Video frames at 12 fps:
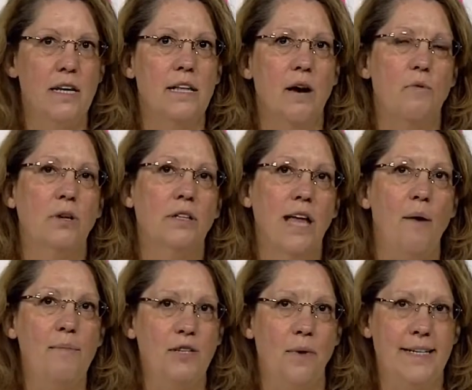that will allow
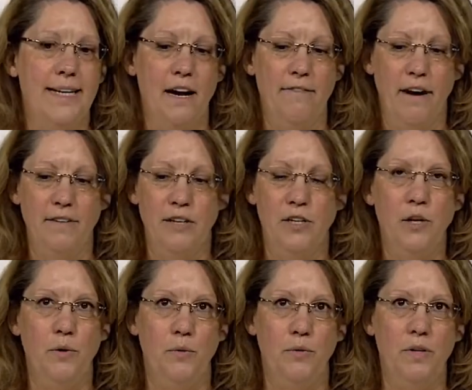me to identify the
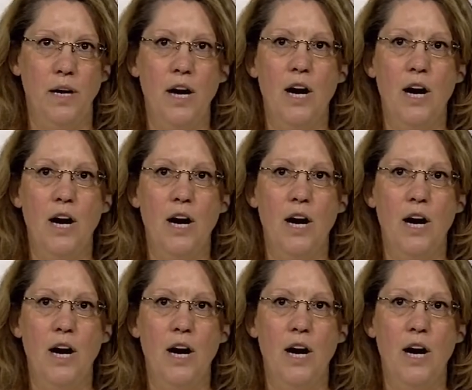youth,